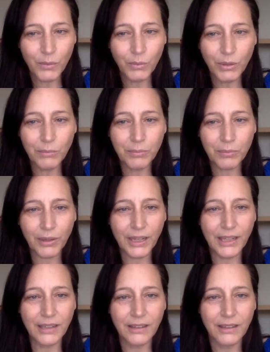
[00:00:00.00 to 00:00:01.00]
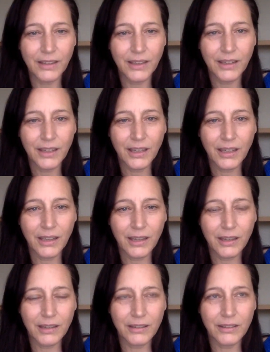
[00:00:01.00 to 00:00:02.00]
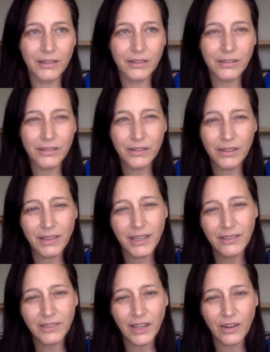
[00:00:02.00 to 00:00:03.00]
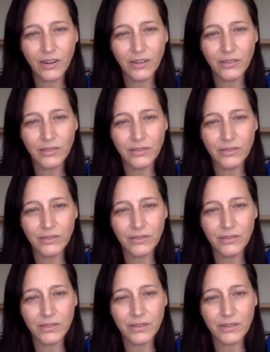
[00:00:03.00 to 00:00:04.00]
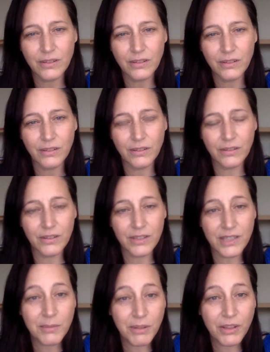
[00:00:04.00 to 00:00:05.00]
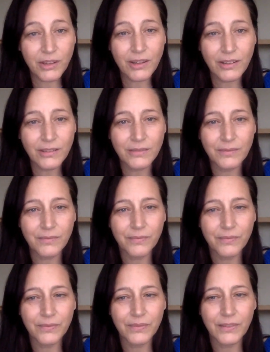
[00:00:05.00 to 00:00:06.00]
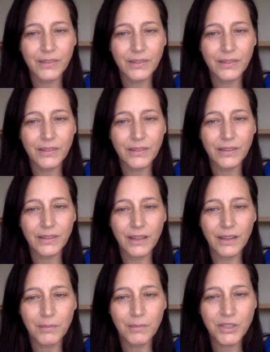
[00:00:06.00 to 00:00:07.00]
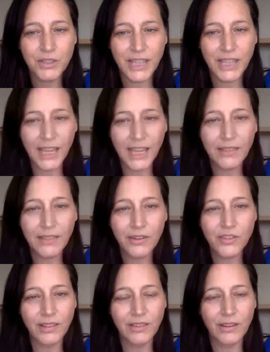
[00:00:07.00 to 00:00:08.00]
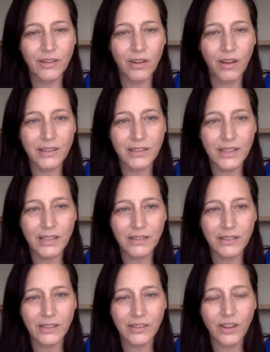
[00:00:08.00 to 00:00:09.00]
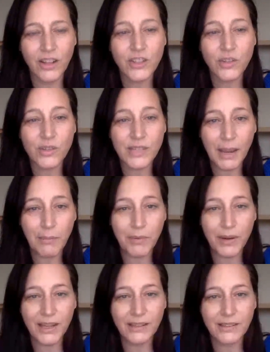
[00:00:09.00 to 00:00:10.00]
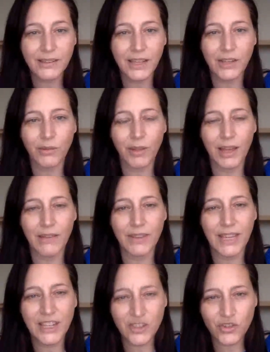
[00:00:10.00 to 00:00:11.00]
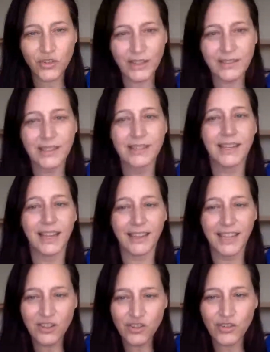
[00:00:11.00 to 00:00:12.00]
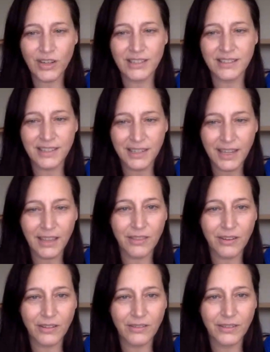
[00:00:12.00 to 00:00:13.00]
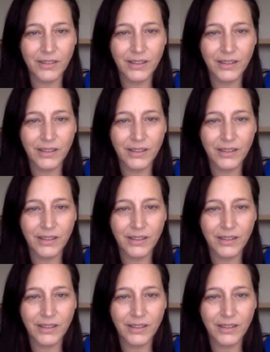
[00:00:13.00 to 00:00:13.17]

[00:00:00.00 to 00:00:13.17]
will bring uh, things that are similar um, together so that they're not it's it's not so separate that you'll have interest yeah interest together